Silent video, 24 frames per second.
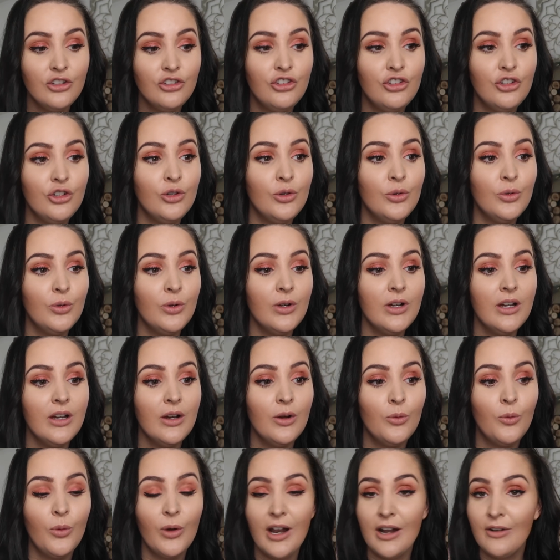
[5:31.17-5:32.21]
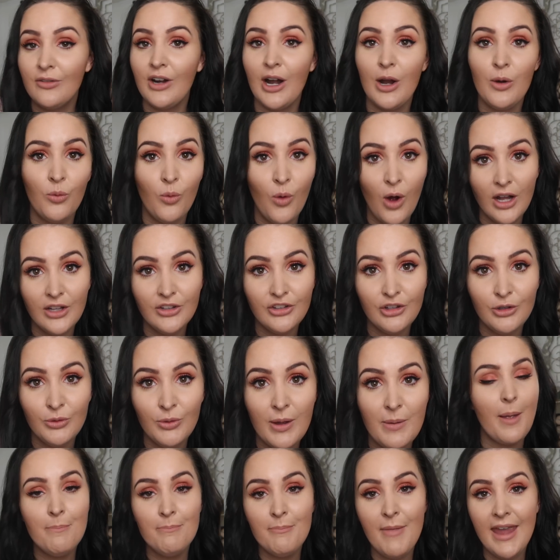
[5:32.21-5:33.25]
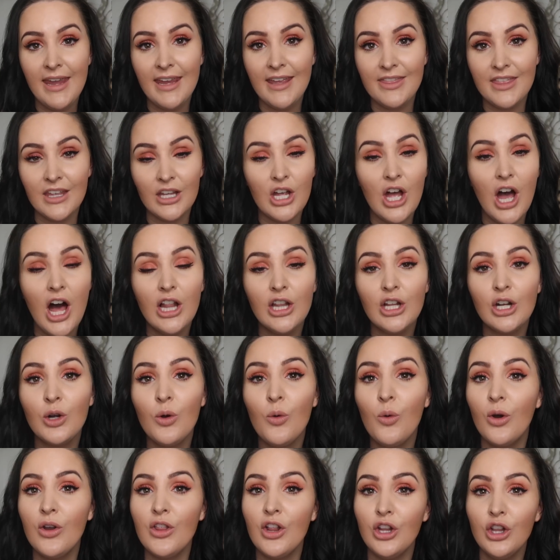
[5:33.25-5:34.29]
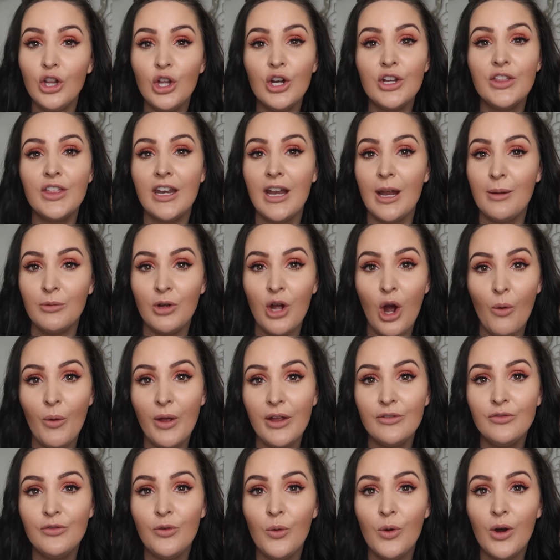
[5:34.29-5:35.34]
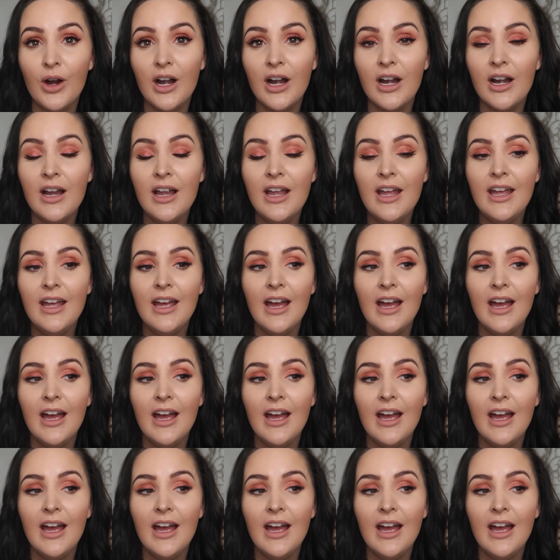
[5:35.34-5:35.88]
do whatever I want to it, make it the color or the look that I'm going for.